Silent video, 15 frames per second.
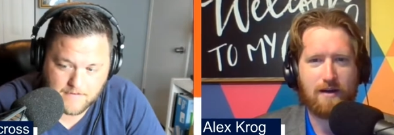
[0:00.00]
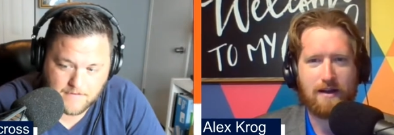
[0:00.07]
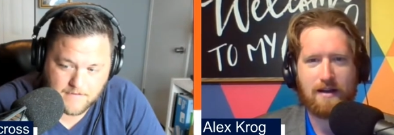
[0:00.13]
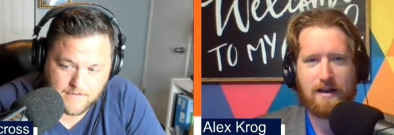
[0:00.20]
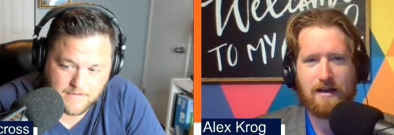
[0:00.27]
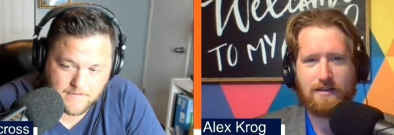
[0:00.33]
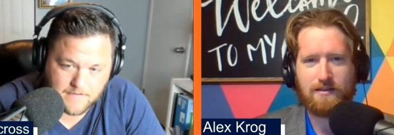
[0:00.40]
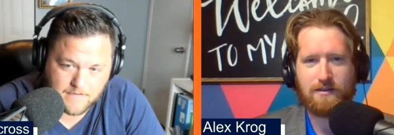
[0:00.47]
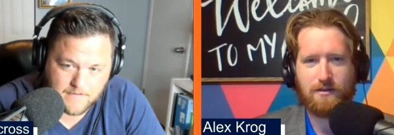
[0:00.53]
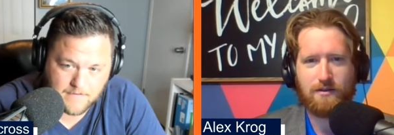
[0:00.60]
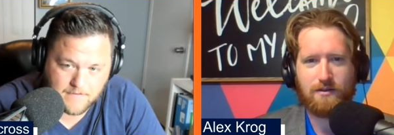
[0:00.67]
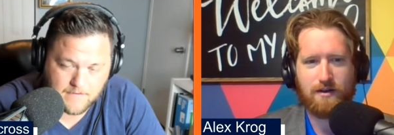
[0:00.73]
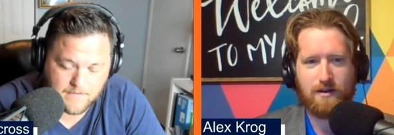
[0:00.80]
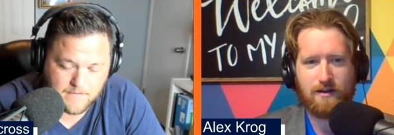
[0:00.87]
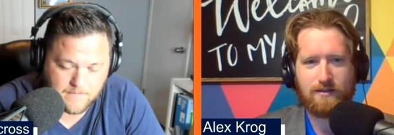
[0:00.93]
Speaker 1: I guess, to a
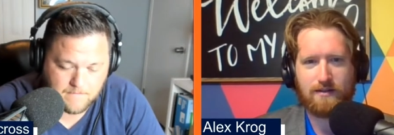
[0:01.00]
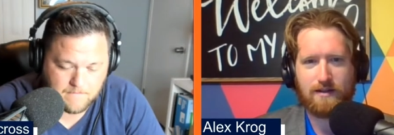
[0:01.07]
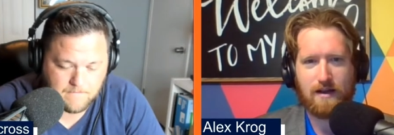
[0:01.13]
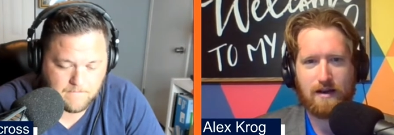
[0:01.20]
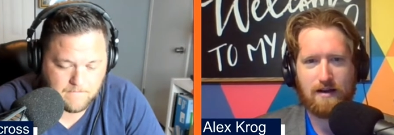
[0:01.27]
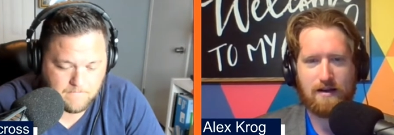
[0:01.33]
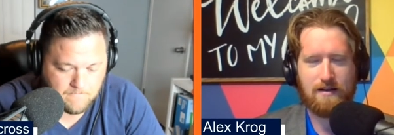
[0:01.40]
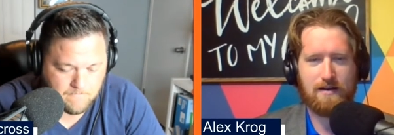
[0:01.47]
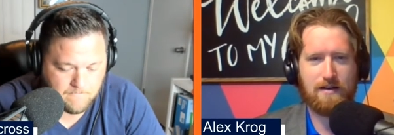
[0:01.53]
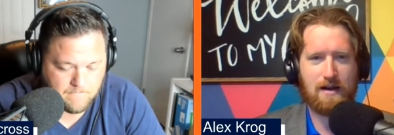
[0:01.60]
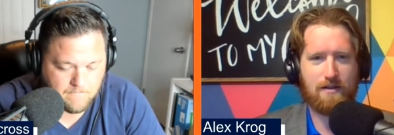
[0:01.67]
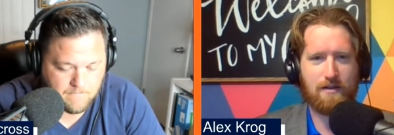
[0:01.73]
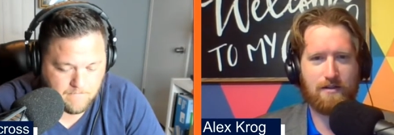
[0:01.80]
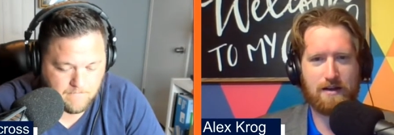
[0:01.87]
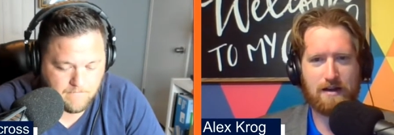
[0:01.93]
certain extent. And
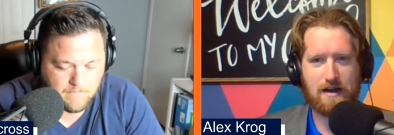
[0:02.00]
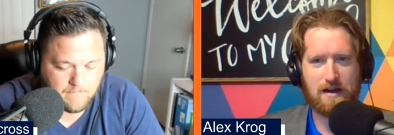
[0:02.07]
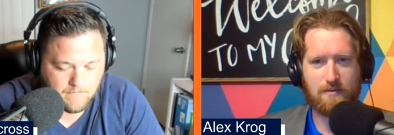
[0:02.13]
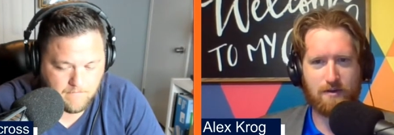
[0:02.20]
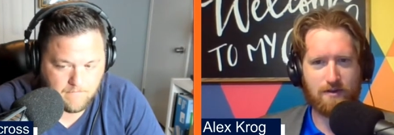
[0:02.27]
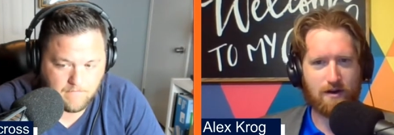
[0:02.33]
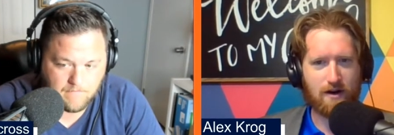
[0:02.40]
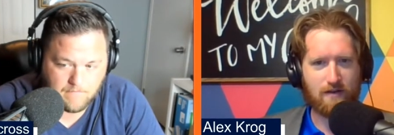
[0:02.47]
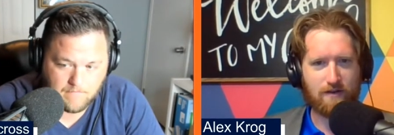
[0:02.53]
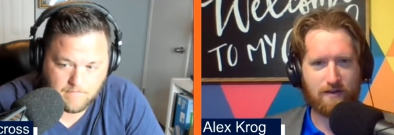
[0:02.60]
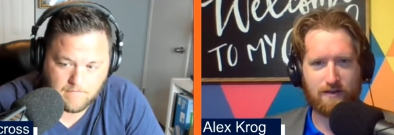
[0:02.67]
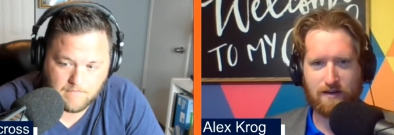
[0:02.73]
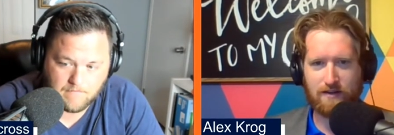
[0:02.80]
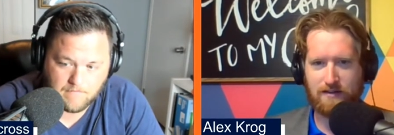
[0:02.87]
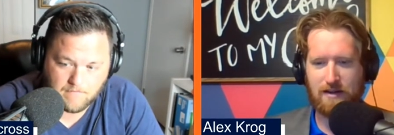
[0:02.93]
now that they kind of put their
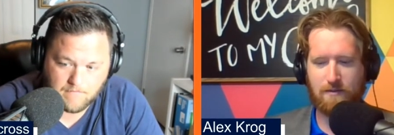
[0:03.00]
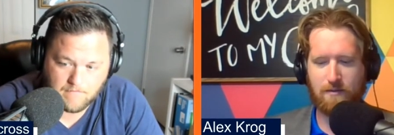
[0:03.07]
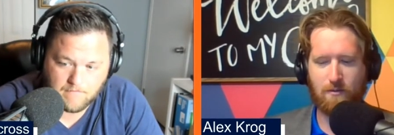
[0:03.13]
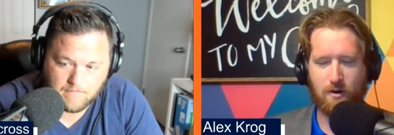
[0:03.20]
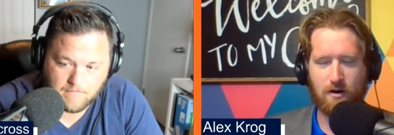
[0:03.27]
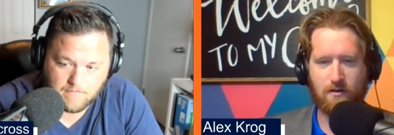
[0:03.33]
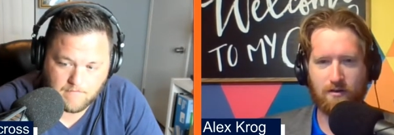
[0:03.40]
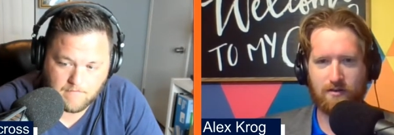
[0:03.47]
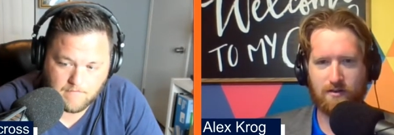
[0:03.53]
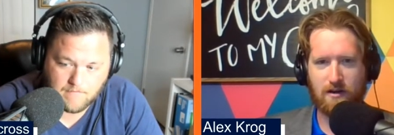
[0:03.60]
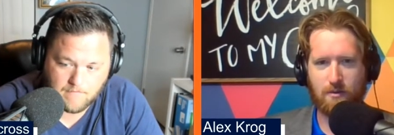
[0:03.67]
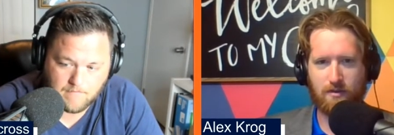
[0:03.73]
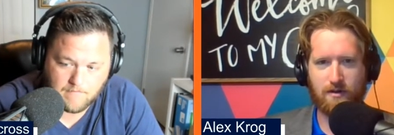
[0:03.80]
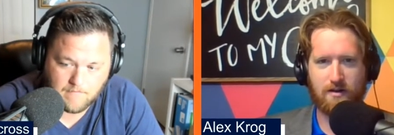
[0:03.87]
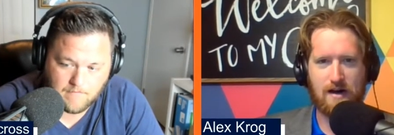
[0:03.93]
offense on tape and what it looks
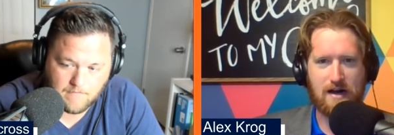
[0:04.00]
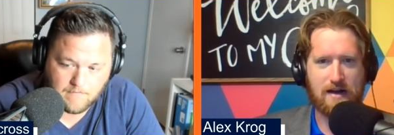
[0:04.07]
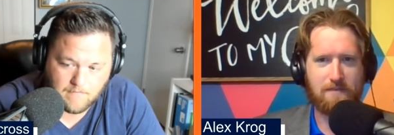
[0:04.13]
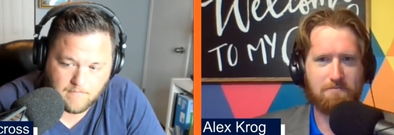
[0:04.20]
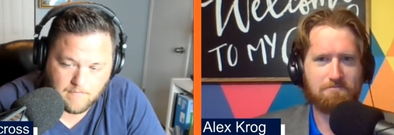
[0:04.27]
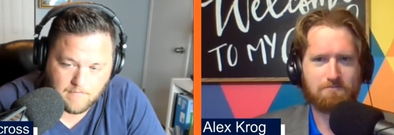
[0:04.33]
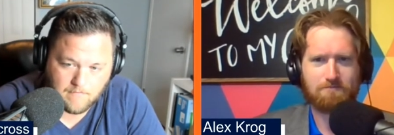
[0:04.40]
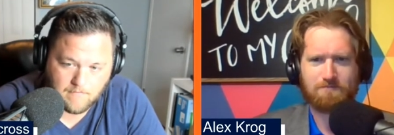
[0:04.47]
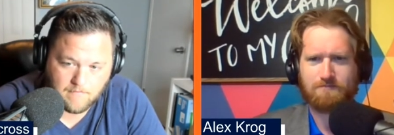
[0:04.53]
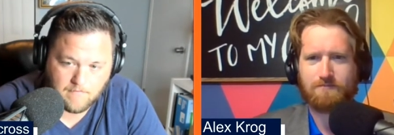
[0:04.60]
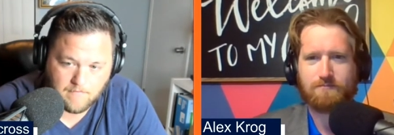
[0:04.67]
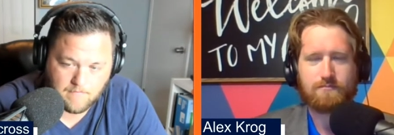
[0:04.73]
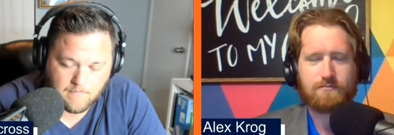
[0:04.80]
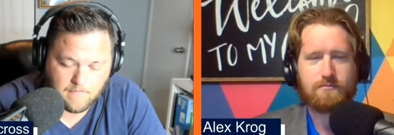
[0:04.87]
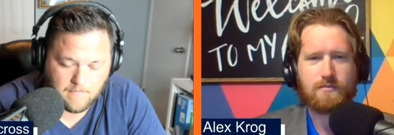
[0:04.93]
like with Clyde,
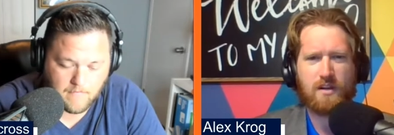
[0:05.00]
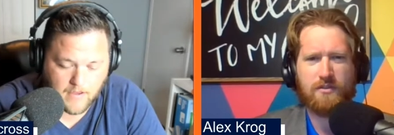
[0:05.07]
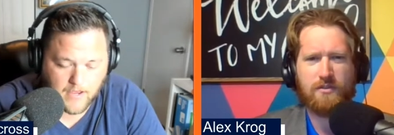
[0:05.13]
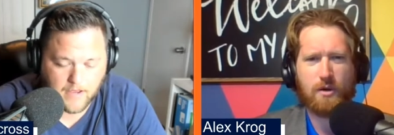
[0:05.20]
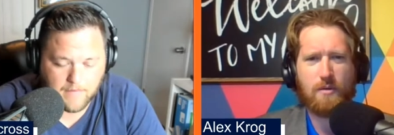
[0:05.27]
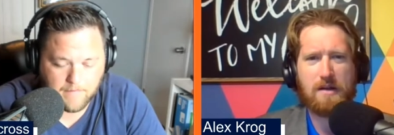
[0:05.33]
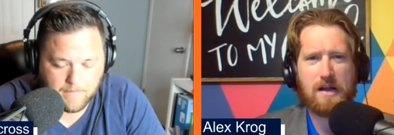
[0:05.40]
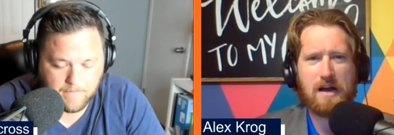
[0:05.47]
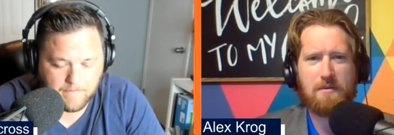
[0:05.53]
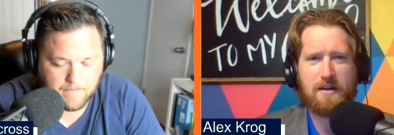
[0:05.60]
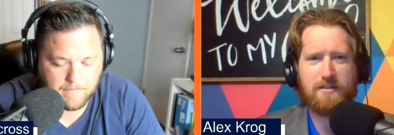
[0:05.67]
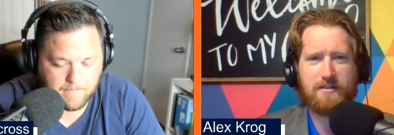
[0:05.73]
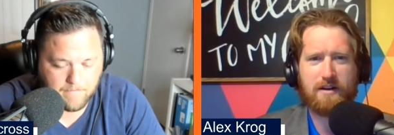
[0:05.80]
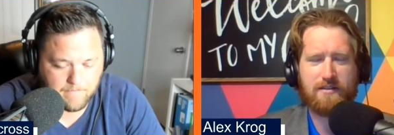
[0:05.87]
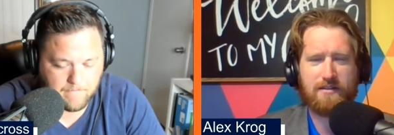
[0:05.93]
yeah. So I'll be I'll be
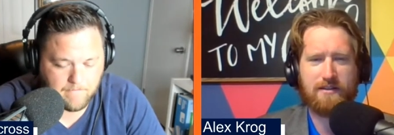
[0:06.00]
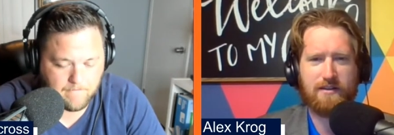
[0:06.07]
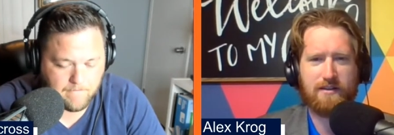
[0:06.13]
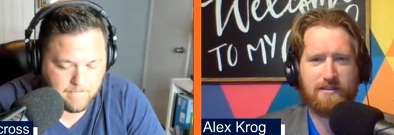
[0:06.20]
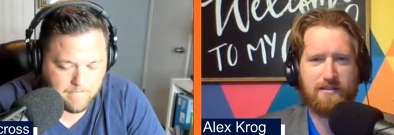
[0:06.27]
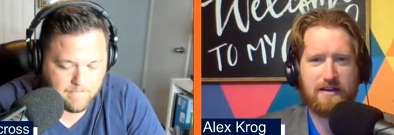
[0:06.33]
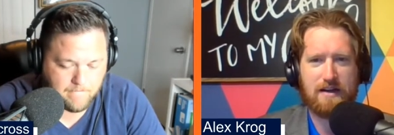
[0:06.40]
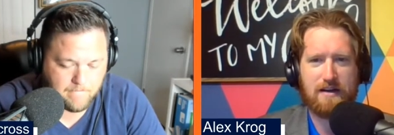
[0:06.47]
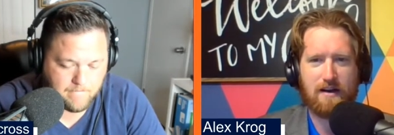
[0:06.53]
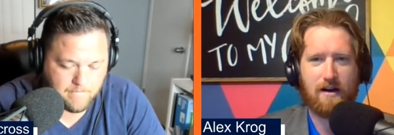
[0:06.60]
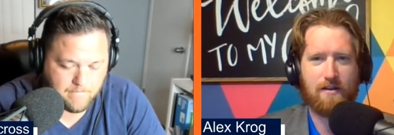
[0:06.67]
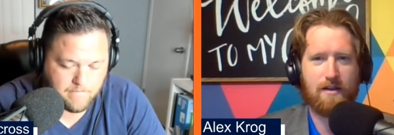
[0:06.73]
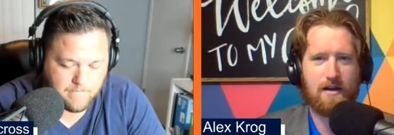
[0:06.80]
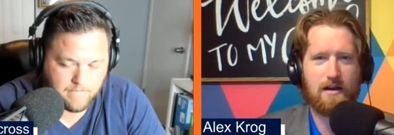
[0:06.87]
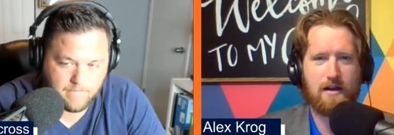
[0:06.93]
interested to see
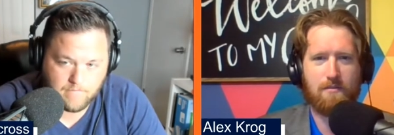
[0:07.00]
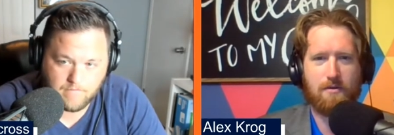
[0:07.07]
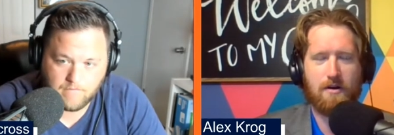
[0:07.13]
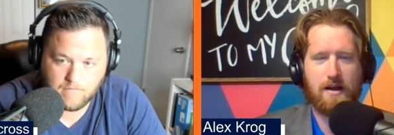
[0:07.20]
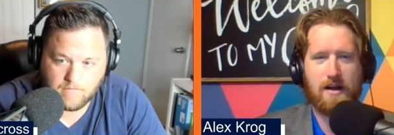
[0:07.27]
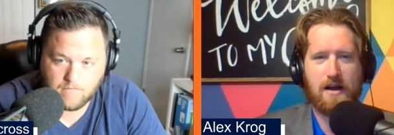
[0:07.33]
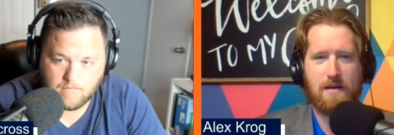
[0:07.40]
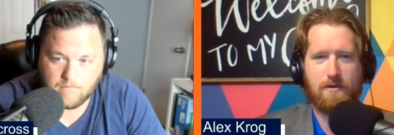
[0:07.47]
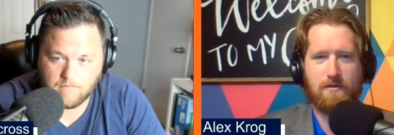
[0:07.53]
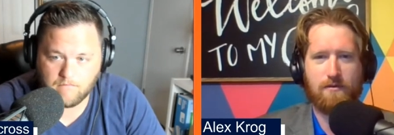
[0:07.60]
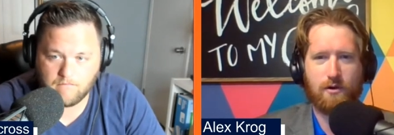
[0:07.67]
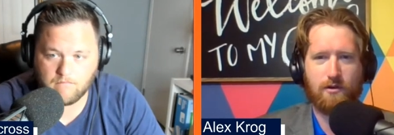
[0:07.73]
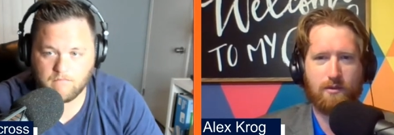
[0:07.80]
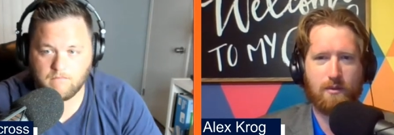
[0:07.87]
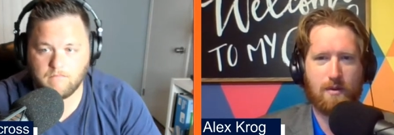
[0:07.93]
are they going to play up and
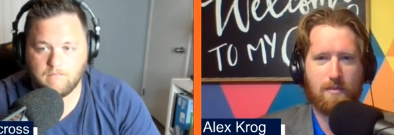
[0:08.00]
force him to